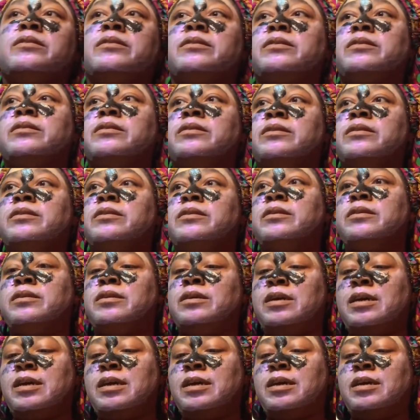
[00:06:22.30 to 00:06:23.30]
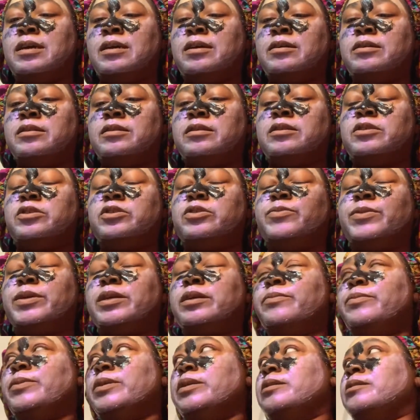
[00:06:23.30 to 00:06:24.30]
something. Did you make
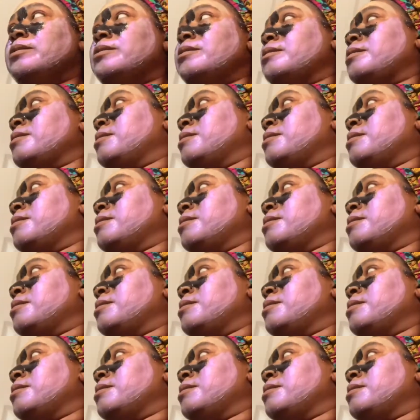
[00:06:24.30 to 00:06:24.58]
a mess?